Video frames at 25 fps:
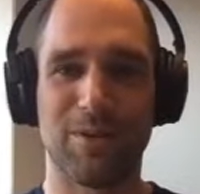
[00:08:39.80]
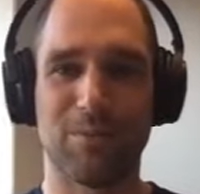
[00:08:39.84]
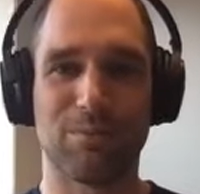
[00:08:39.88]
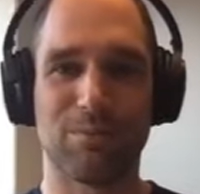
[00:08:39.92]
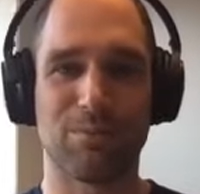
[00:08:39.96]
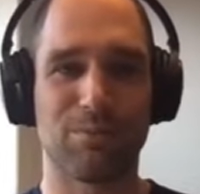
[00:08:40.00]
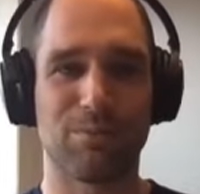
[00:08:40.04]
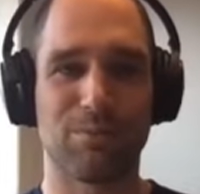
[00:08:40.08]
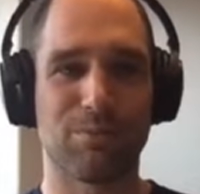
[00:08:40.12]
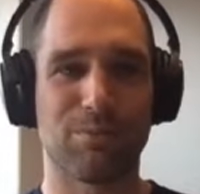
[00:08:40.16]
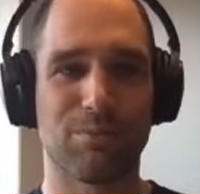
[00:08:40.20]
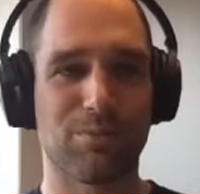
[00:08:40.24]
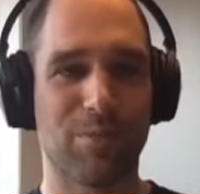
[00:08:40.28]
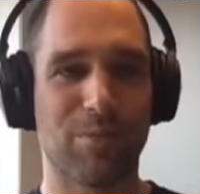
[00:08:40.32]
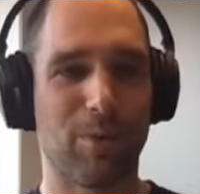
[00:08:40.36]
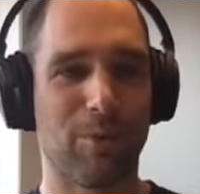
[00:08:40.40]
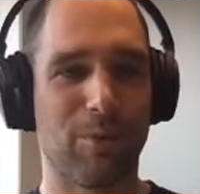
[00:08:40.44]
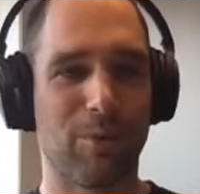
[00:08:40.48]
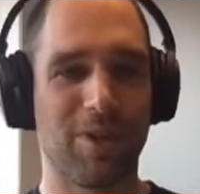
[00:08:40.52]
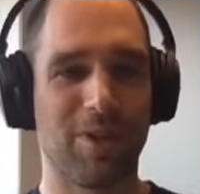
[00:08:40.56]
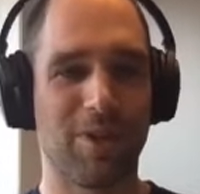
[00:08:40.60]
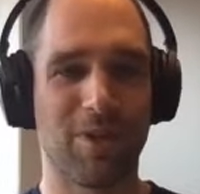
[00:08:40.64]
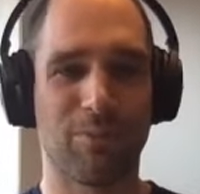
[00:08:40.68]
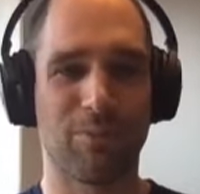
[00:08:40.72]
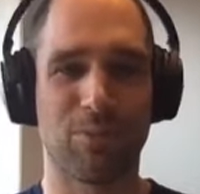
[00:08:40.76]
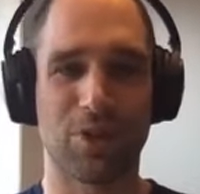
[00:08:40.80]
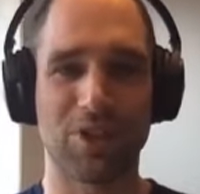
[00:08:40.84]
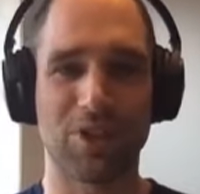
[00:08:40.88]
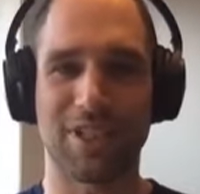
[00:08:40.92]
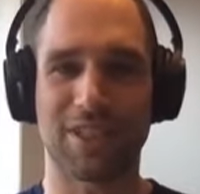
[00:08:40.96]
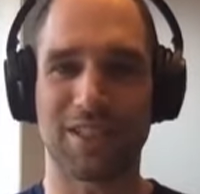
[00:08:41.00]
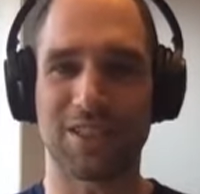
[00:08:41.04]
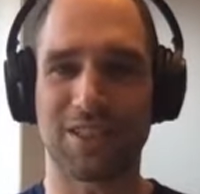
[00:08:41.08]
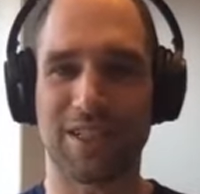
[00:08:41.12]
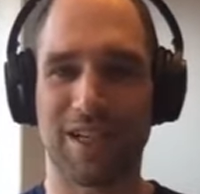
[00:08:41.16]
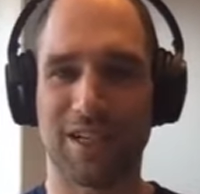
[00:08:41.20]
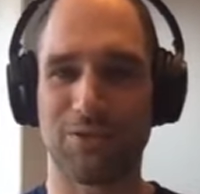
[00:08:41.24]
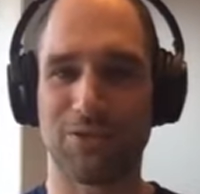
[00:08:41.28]
probably the project is
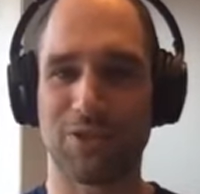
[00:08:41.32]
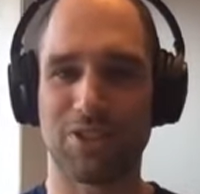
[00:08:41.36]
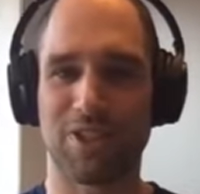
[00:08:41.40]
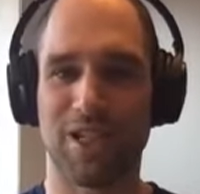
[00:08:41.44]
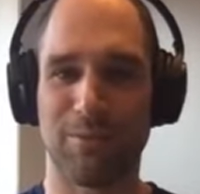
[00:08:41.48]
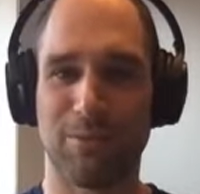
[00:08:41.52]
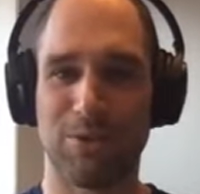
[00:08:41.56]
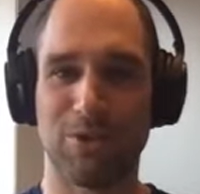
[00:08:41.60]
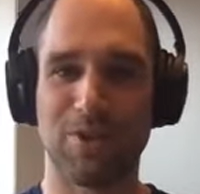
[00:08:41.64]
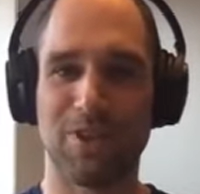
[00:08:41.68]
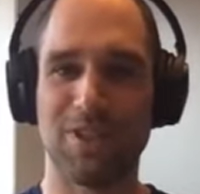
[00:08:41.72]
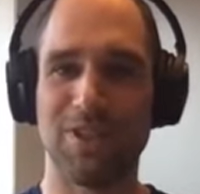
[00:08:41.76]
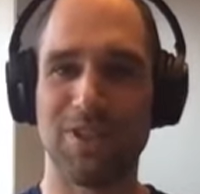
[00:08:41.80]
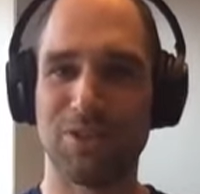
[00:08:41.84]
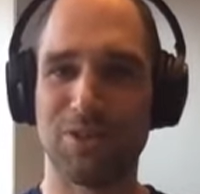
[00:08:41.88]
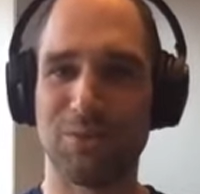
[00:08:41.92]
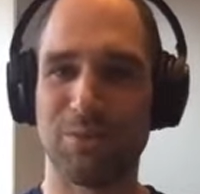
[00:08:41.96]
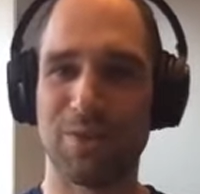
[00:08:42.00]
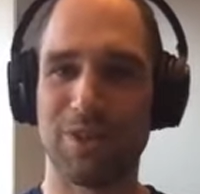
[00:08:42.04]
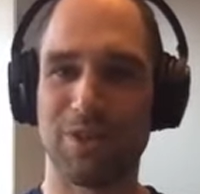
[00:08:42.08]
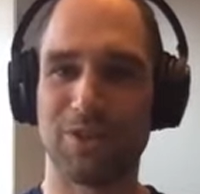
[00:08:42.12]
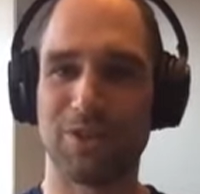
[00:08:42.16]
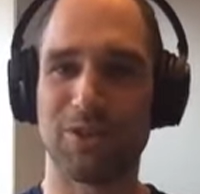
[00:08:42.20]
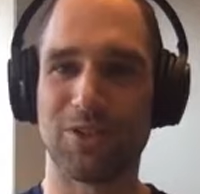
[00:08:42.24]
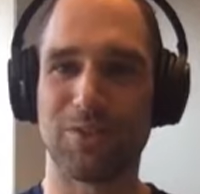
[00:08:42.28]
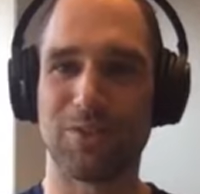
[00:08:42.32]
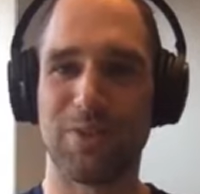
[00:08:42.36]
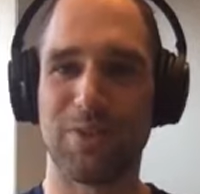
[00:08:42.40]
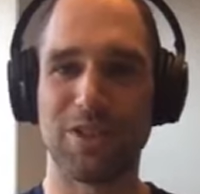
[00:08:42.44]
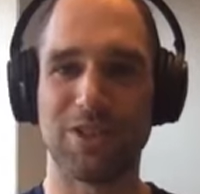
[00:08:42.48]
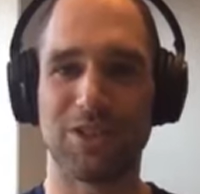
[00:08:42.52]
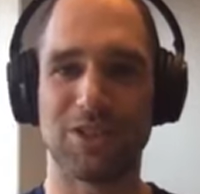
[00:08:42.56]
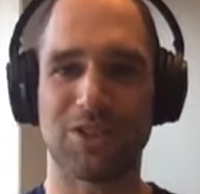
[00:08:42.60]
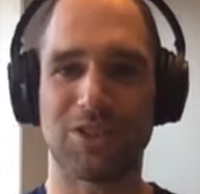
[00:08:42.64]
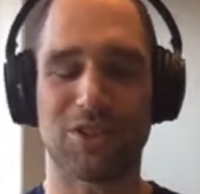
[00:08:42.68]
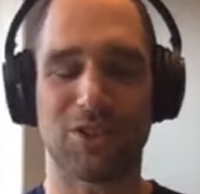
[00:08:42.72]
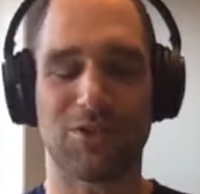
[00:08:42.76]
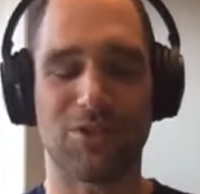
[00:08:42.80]
kind of the same. You need to build
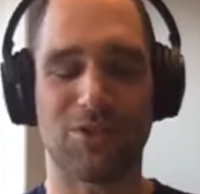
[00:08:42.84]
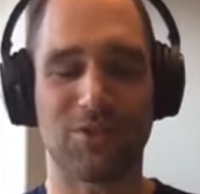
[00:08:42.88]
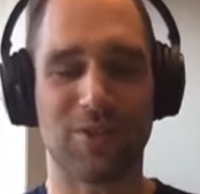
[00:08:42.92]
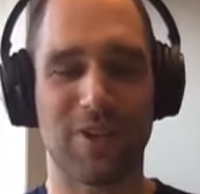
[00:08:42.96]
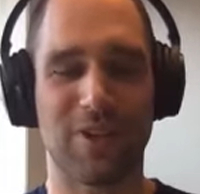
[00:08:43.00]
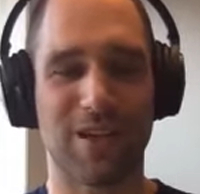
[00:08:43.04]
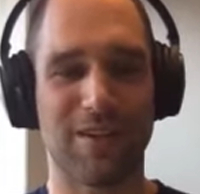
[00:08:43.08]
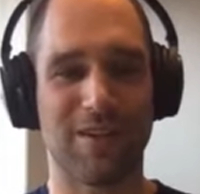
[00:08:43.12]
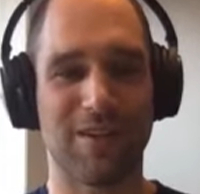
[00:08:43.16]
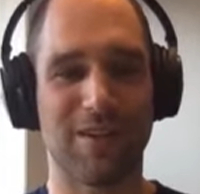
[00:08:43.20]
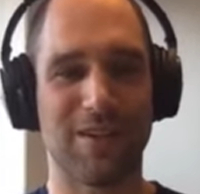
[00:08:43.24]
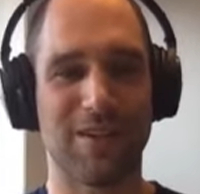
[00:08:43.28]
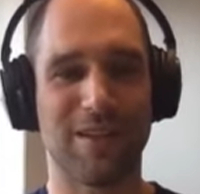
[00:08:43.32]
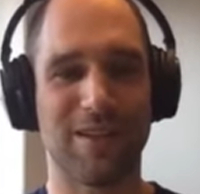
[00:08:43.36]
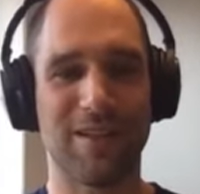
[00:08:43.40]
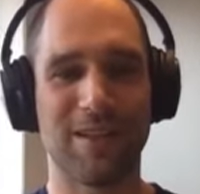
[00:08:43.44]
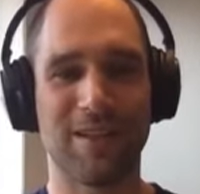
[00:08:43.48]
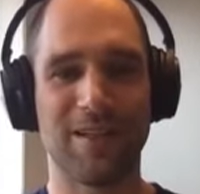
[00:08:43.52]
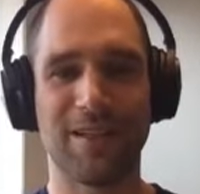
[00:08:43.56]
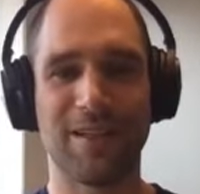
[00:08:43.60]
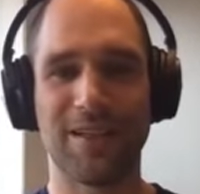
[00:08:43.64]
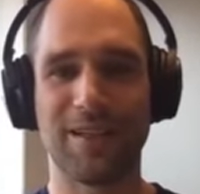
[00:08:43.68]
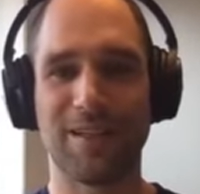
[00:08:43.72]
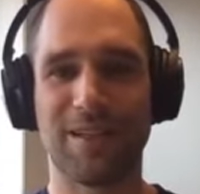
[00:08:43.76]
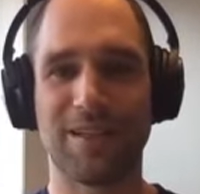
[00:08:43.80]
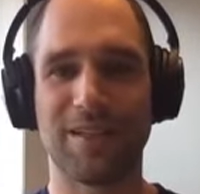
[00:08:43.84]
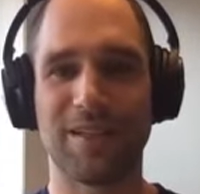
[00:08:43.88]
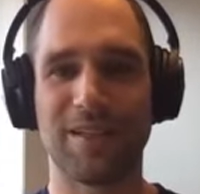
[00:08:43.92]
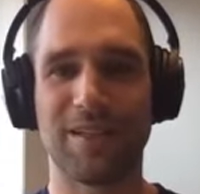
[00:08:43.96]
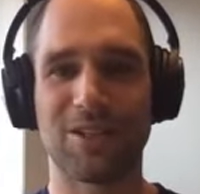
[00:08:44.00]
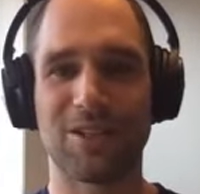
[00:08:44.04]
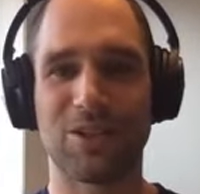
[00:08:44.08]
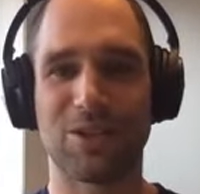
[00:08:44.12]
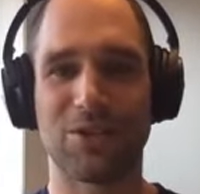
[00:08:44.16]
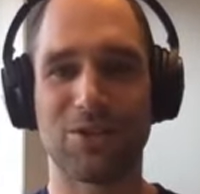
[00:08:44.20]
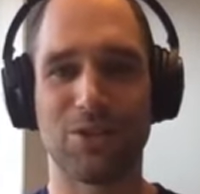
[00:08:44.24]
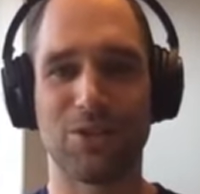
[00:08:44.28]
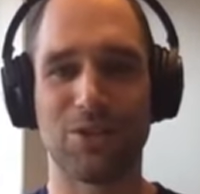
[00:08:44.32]
business software.
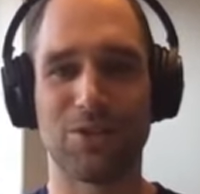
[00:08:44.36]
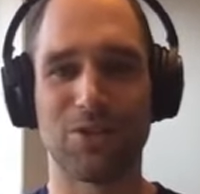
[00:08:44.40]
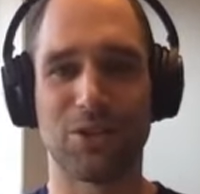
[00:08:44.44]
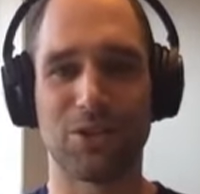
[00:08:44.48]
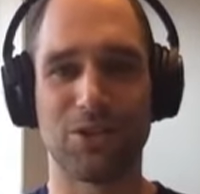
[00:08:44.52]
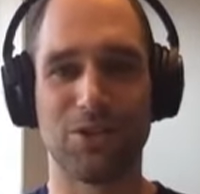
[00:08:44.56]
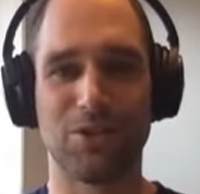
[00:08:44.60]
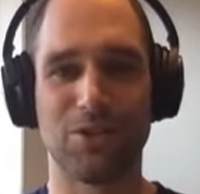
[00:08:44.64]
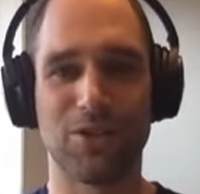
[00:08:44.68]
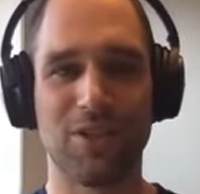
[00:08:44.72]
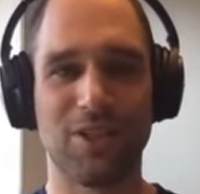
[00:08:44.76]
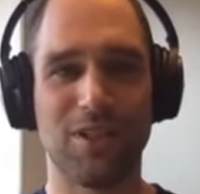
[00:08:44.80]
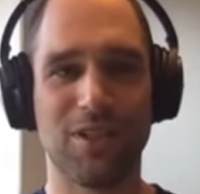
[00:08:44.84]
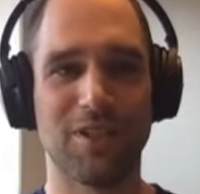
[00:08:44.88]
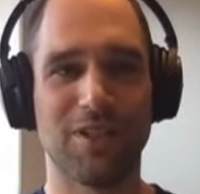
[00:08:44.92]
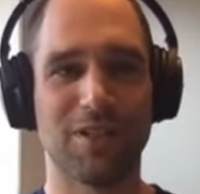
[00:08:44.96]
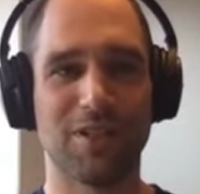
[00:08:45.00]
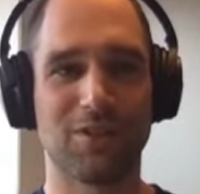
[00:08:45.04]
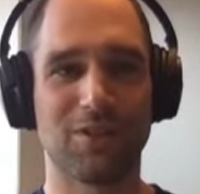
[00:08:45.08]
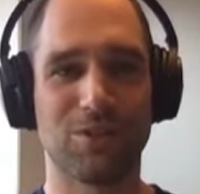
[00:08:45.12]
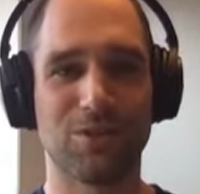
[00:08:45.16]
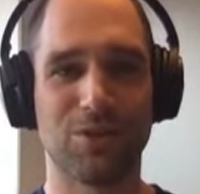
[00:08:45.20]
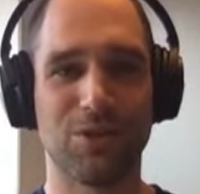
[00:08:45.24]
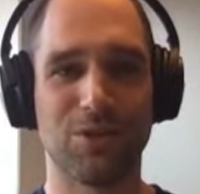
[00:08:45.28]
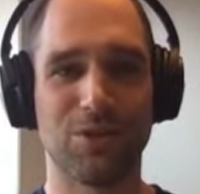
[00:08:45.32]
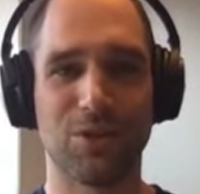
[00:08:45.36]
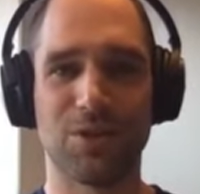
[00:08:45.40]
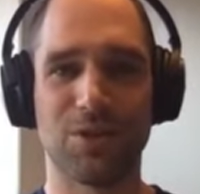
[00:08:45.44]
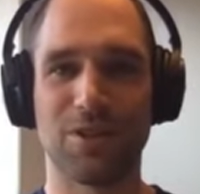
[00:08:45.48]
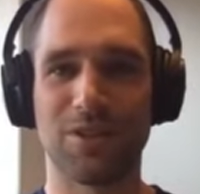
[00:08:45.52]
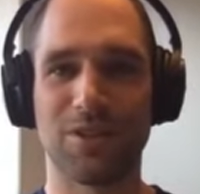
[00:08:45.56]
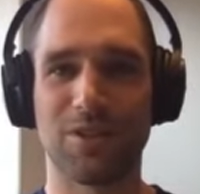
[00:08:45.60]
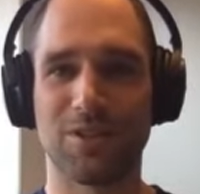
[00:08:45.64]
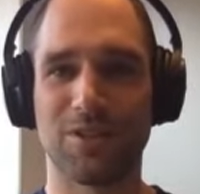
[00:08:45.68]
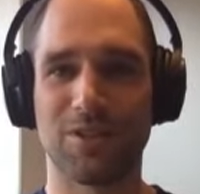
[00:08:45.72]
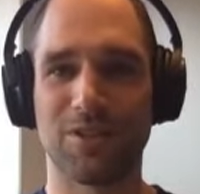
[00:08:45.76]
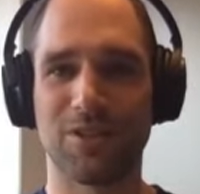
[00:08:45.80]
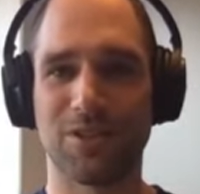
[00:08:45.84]
So not needing to
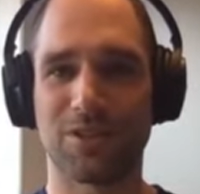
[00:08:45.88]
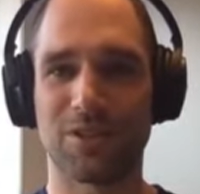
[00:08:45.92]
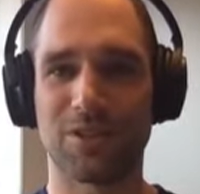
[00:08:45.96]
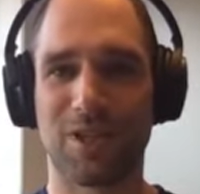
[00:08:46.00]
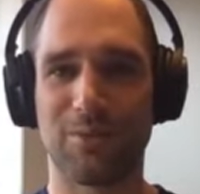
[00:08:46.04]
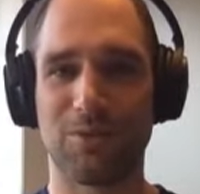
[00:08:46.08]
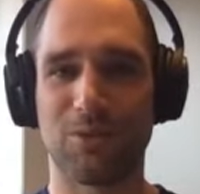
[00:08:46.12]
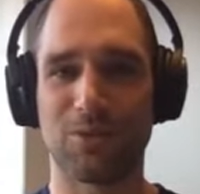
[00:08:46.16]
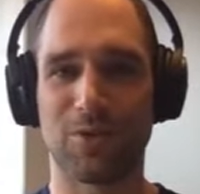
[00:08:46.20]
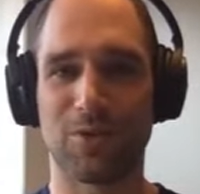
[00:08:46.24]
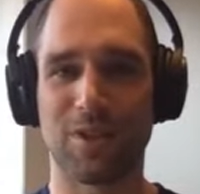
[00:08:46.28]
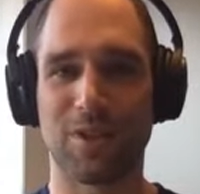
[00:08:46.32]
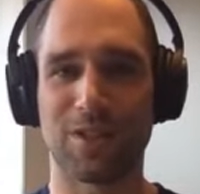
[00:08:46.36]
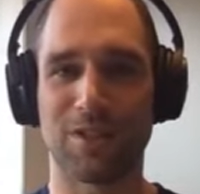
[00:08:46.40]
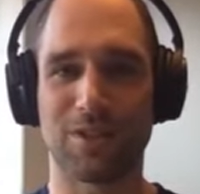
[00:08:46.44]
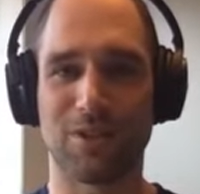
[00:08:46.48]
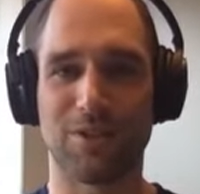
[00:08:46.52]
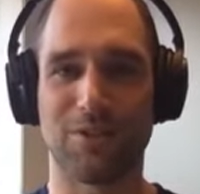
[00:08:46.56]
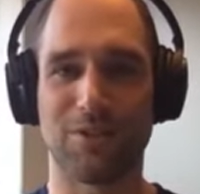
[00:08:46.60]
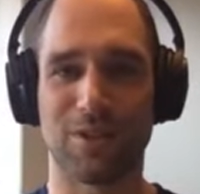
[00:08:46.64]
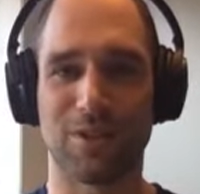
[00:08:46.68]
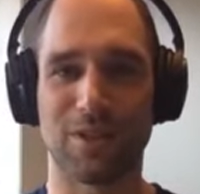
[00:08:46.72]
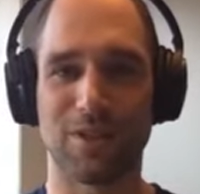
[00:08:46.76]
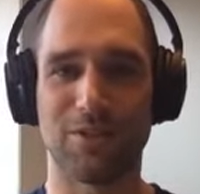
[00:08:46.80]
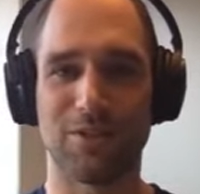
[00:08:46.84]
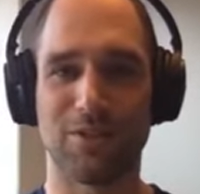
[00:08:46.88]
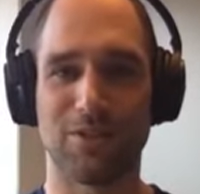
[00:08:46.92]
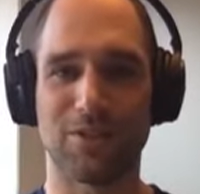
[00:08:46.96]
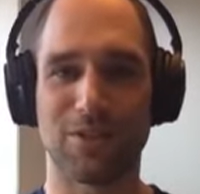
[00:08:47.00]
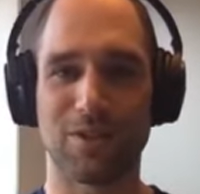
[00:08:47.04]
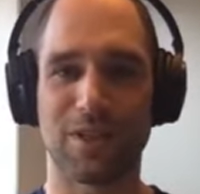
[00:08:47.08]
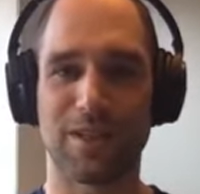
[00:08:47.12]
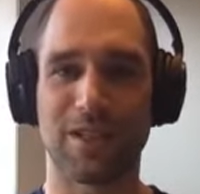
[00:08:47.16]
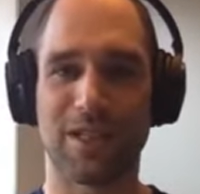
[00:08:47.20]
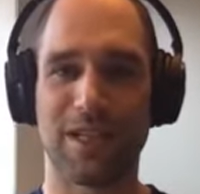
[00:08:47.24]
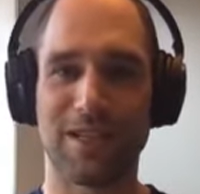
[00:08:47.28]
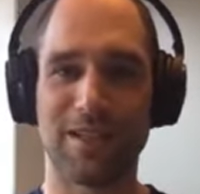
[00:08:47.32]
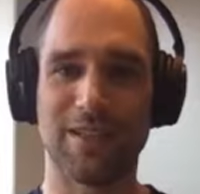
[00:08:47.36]
learn the same trick over and over
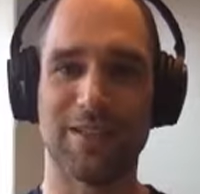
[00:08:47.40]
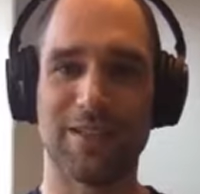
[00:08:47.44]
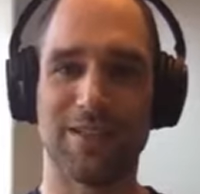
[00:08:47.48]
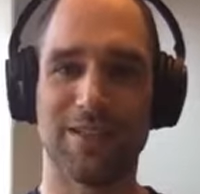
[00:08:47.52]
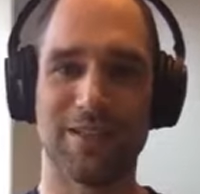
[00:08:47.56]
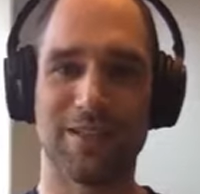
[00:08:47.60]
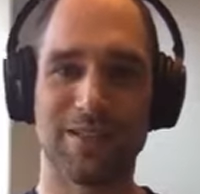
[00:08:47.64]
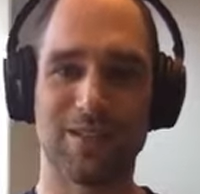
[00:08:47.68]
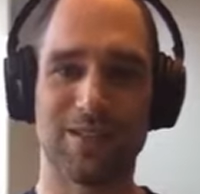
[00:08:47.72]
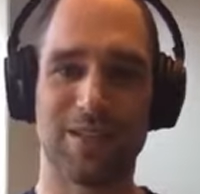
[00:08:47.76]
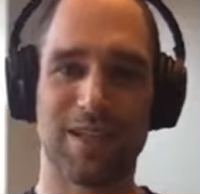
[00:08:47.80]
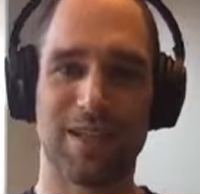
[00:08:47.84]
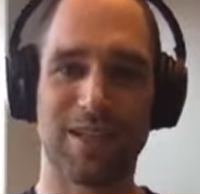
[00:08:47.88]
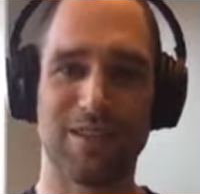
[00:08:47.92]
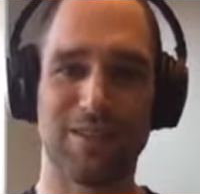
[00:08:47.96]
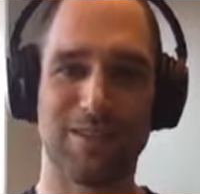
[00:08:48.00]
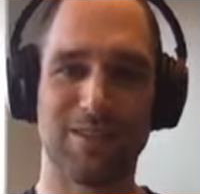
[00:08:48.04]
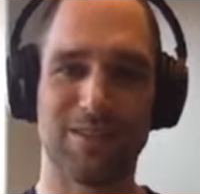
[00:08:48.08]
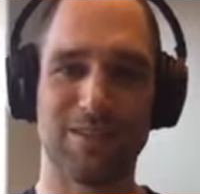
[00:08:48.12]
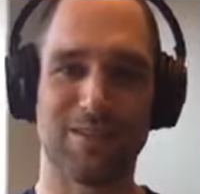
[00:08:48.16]
again, you can